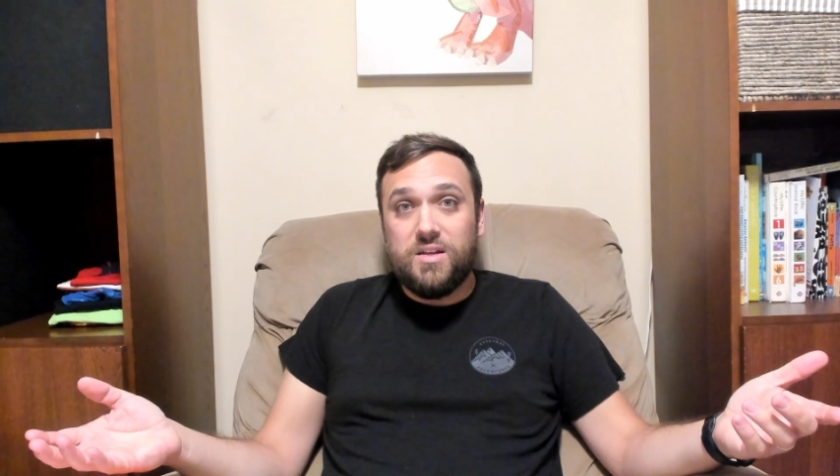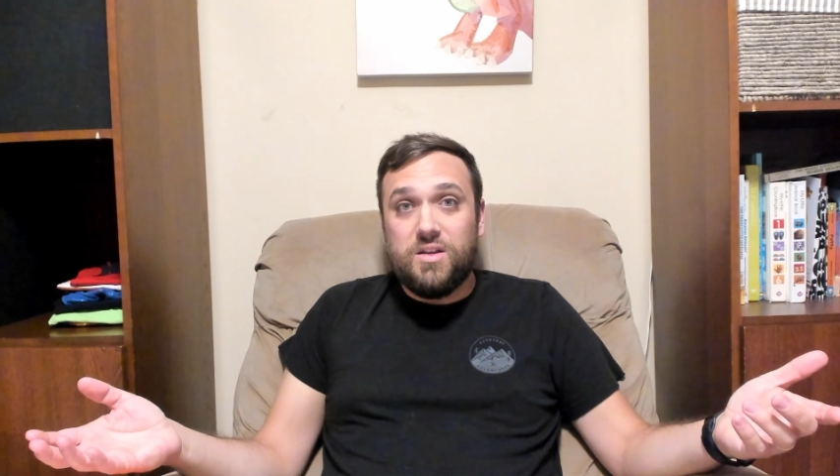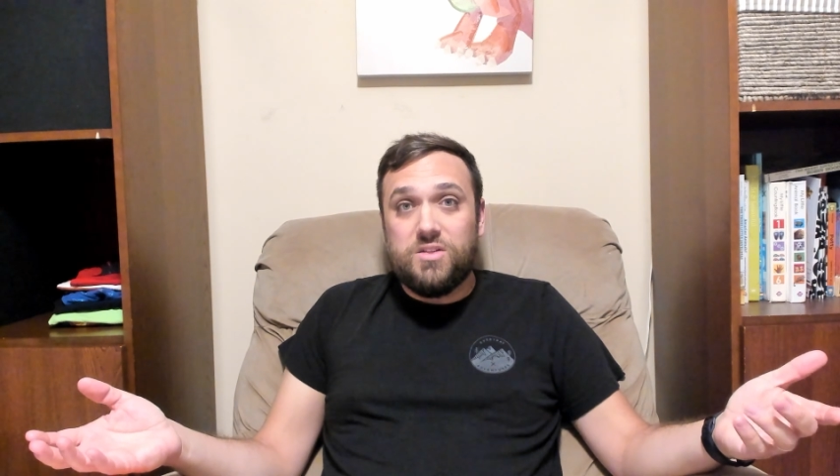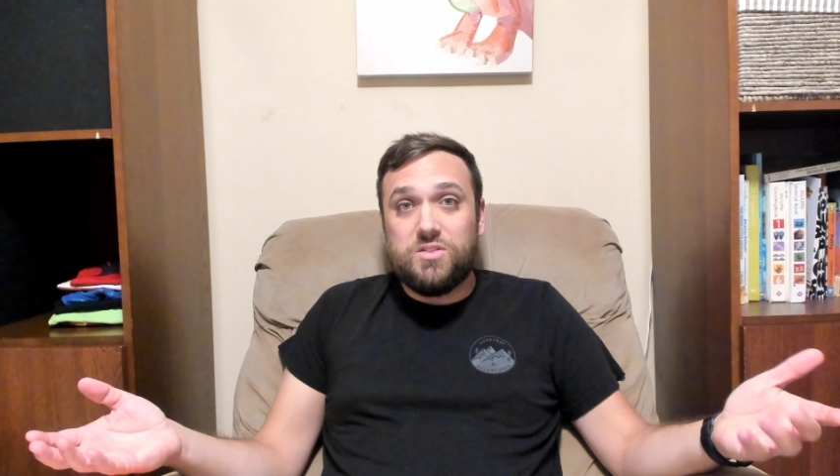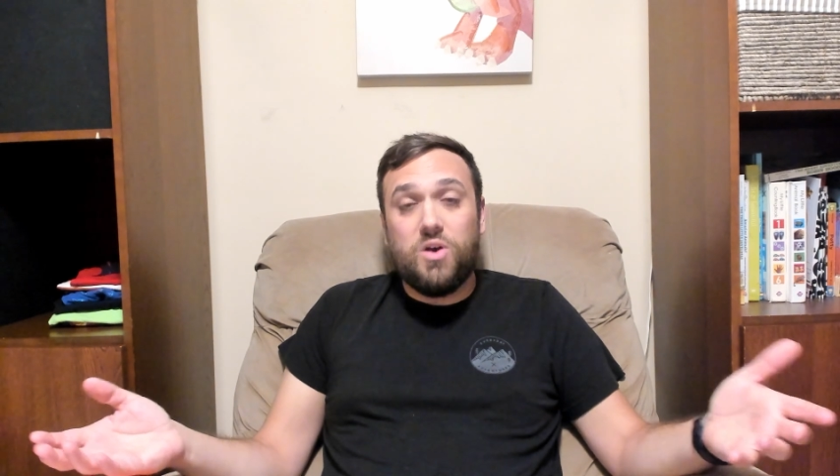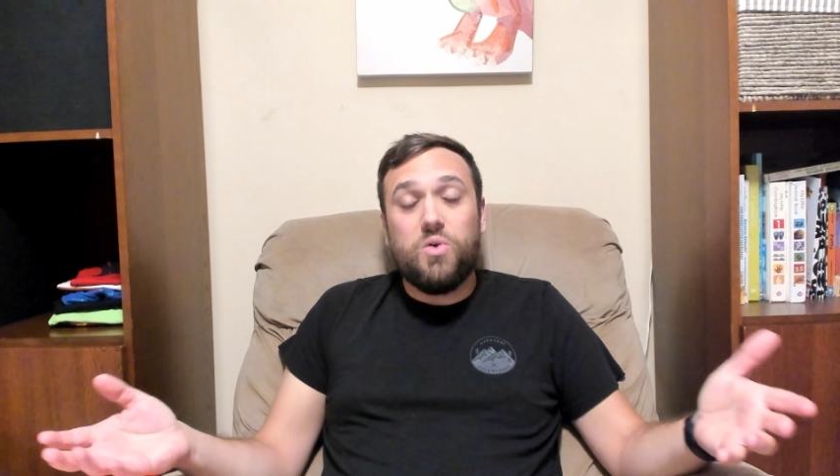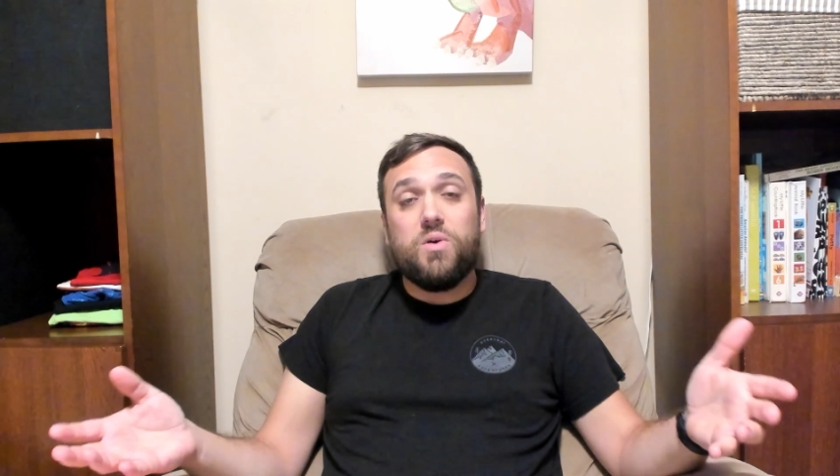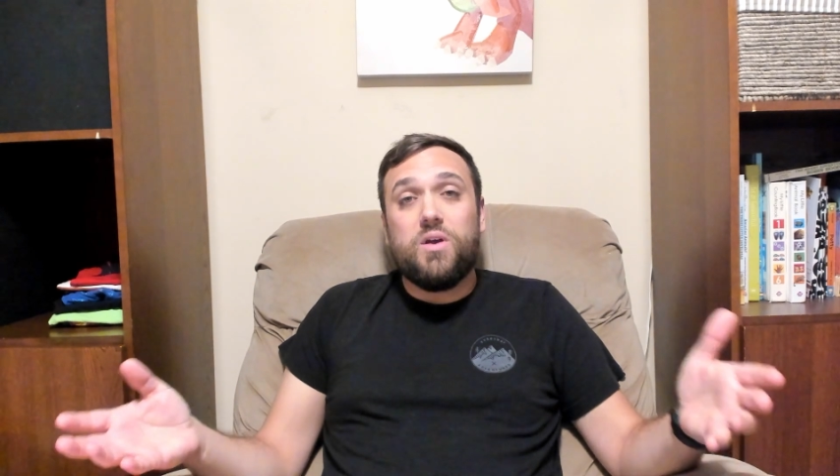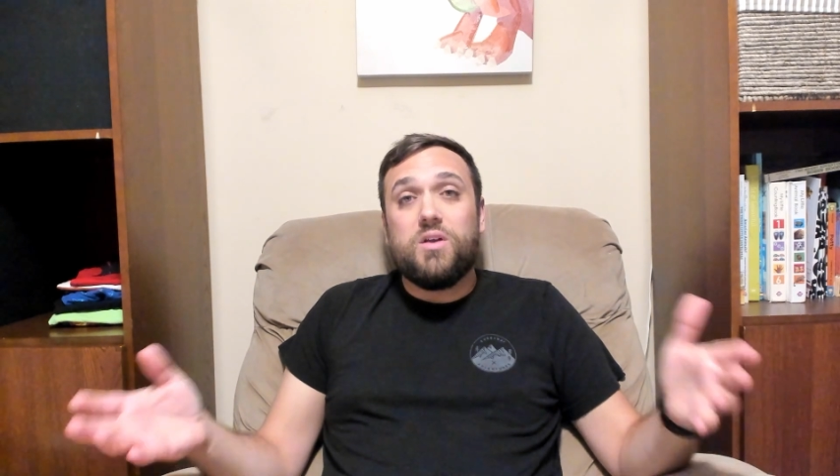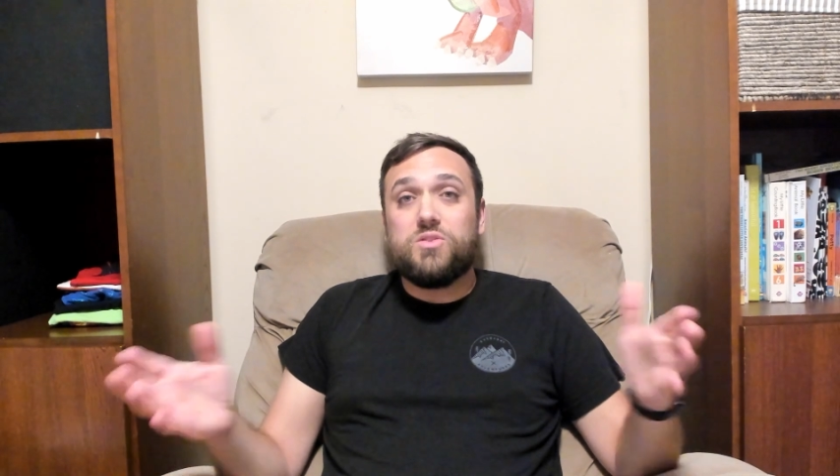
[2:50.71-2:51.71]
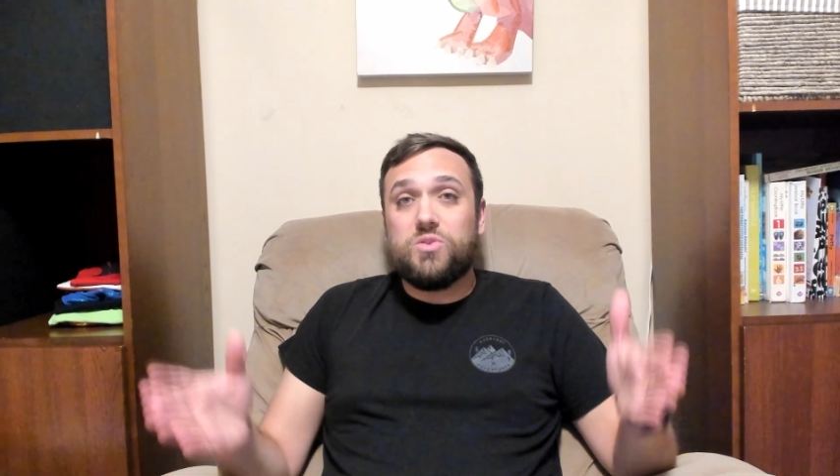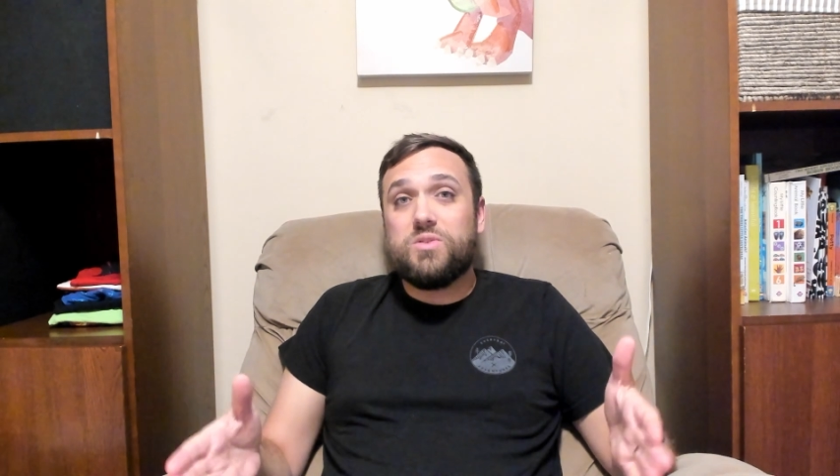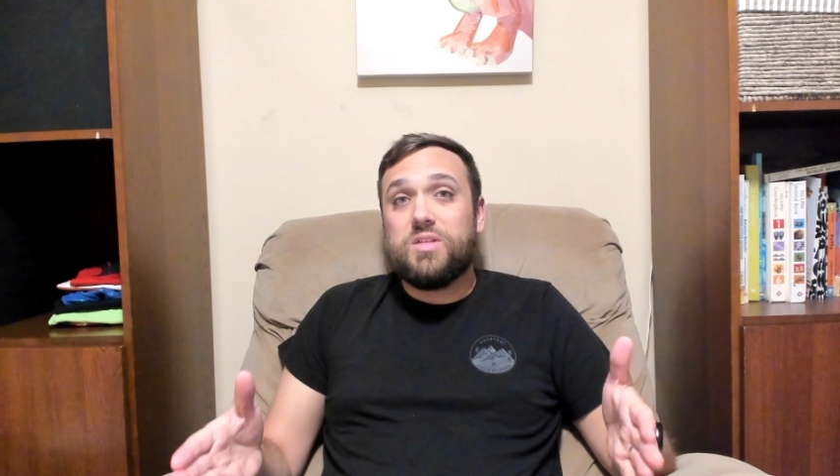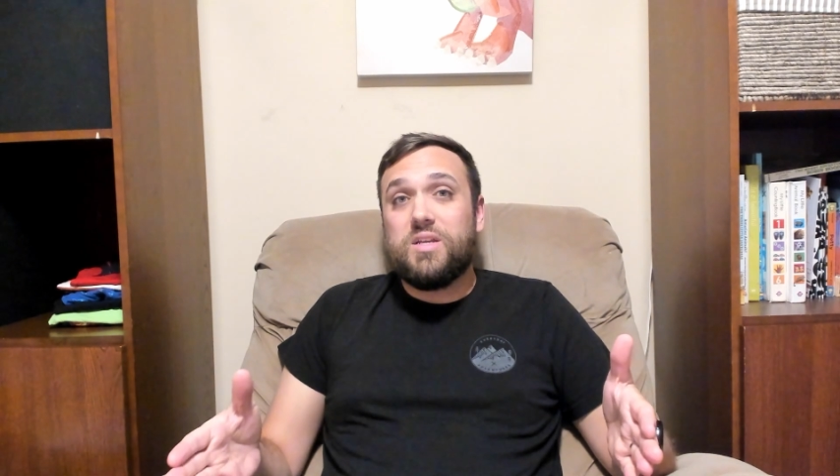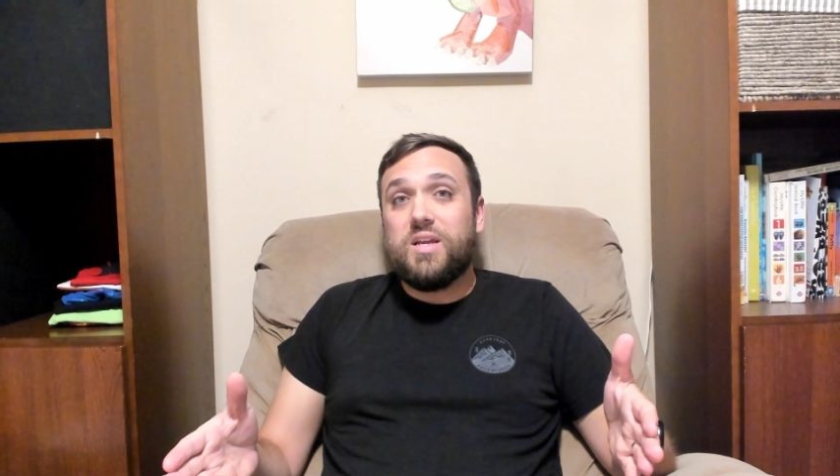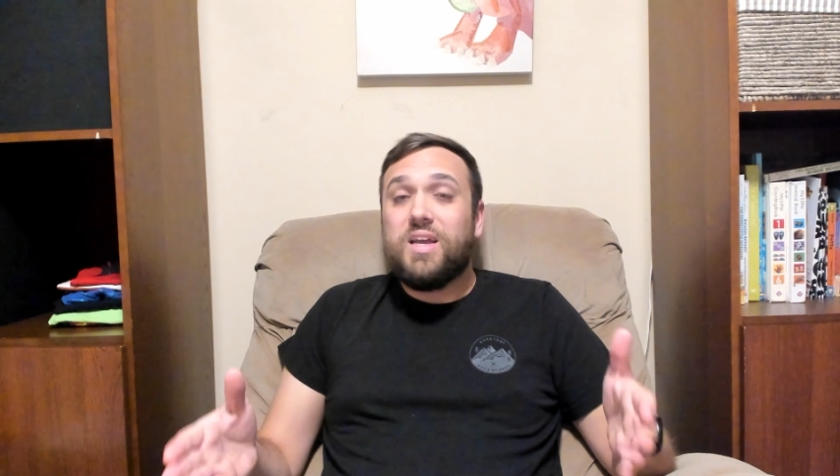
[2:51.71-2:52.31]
So, Susie,